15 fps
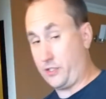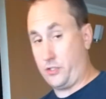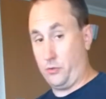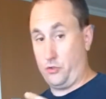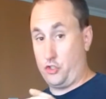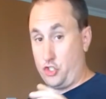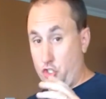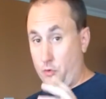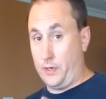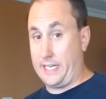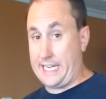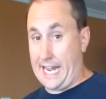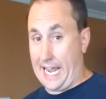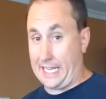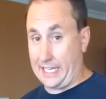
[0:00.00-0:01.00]
to do a
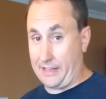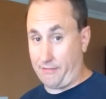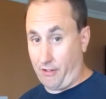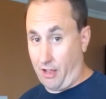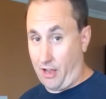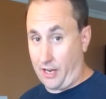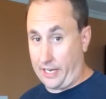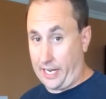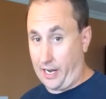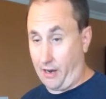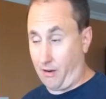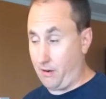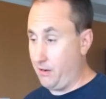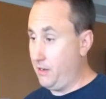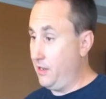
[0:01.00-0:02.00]
daily vlog
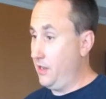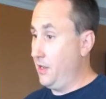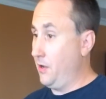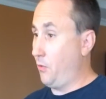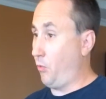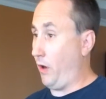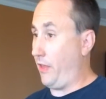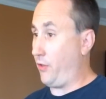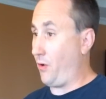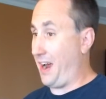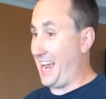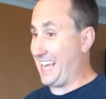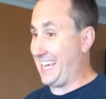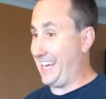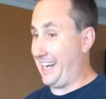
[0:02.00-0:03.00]
here. Whether
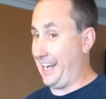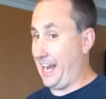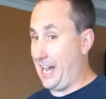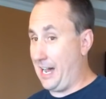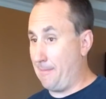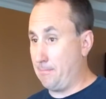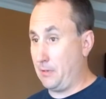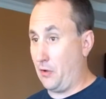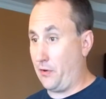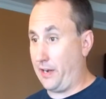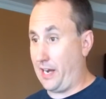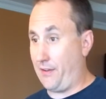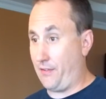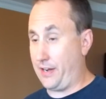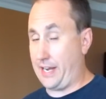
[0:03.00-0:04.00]
I get it uploaded
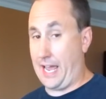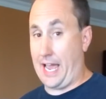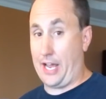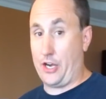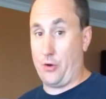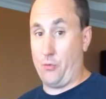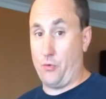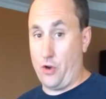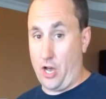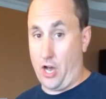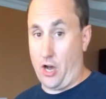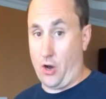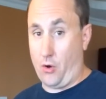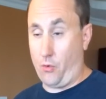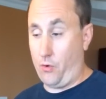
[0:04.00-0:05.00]
every day, I don't
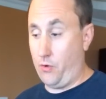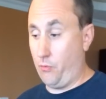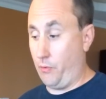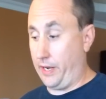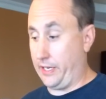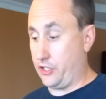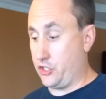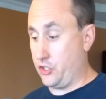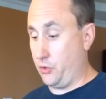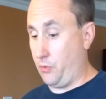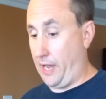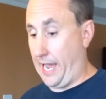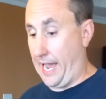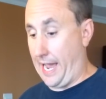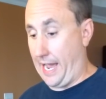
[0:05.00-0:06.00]
know. We do
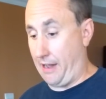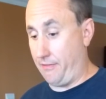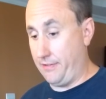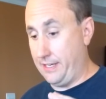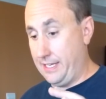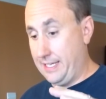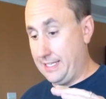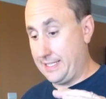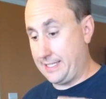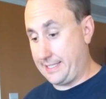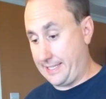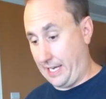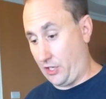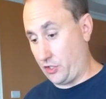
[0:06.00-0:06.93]
have cell